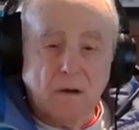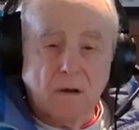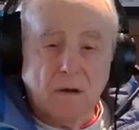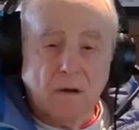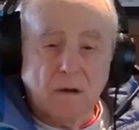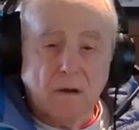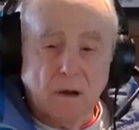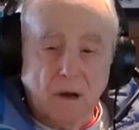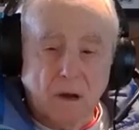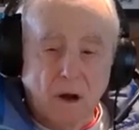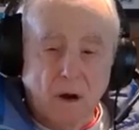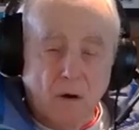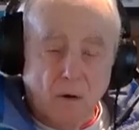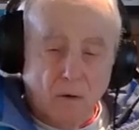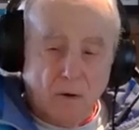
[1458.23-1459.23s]
mm-hmm.
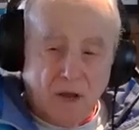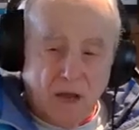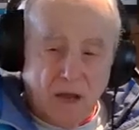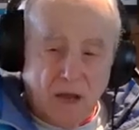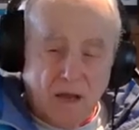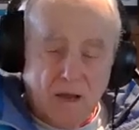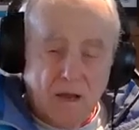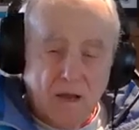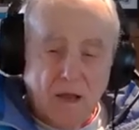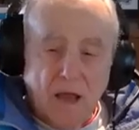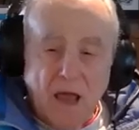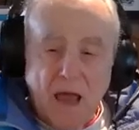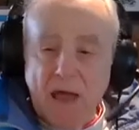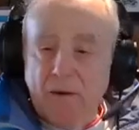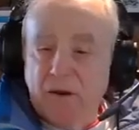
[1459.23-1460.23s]
oh, okay
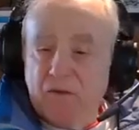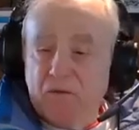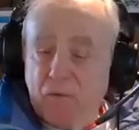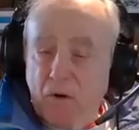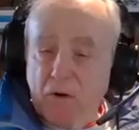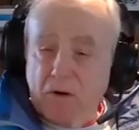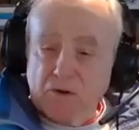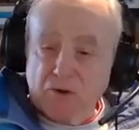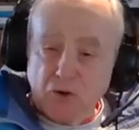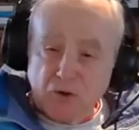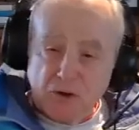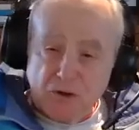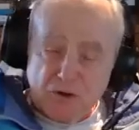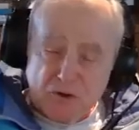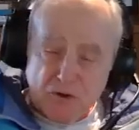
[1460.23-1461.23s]
and as far as you're
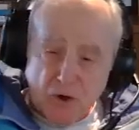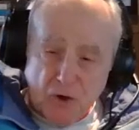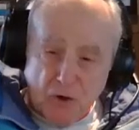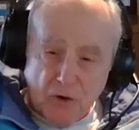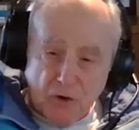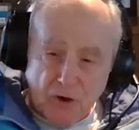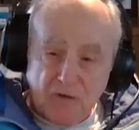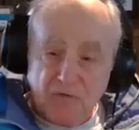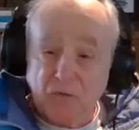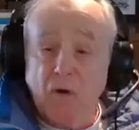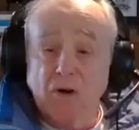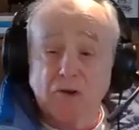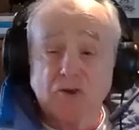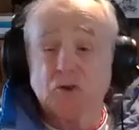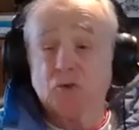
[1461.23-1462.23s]
concerned as
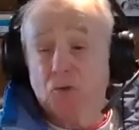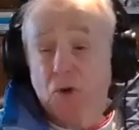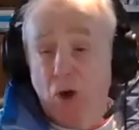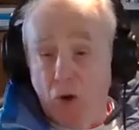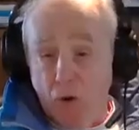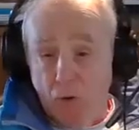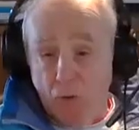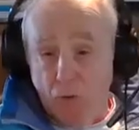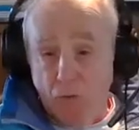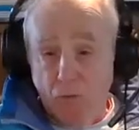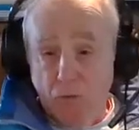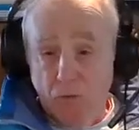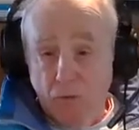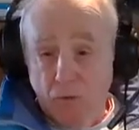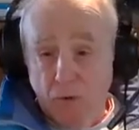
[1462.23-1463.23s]
far as you know
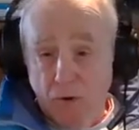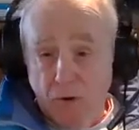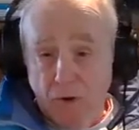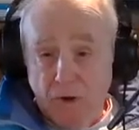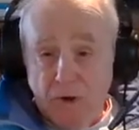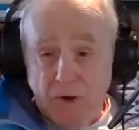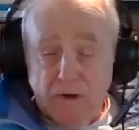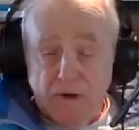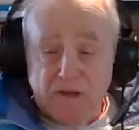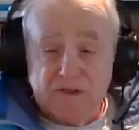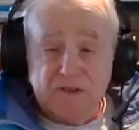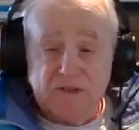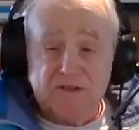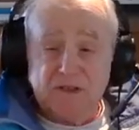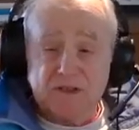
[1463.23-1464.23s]
did
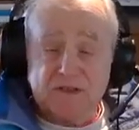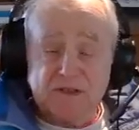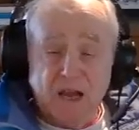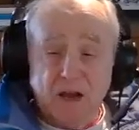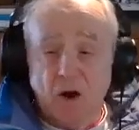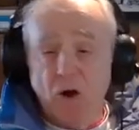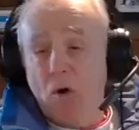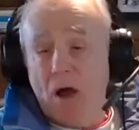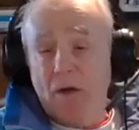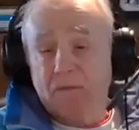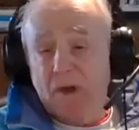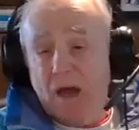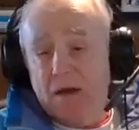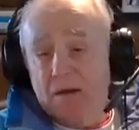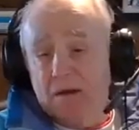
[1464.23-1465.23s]
she just say oh i've
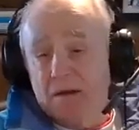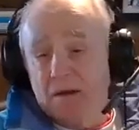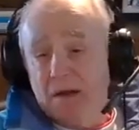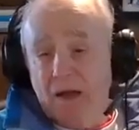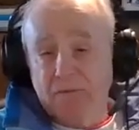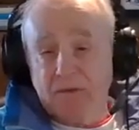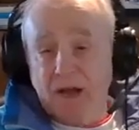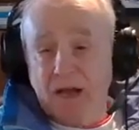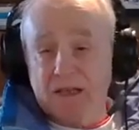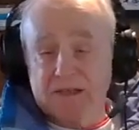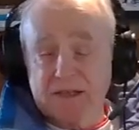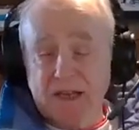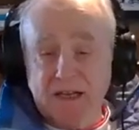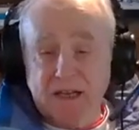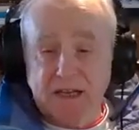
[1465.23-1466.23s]
got i've got
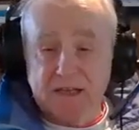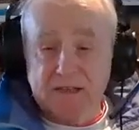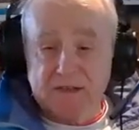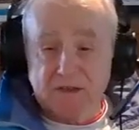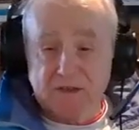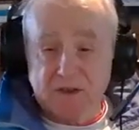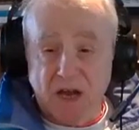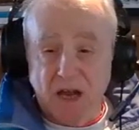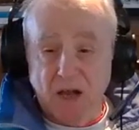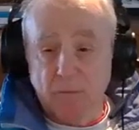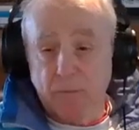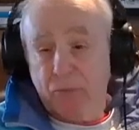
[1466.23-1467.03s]
sadie as a child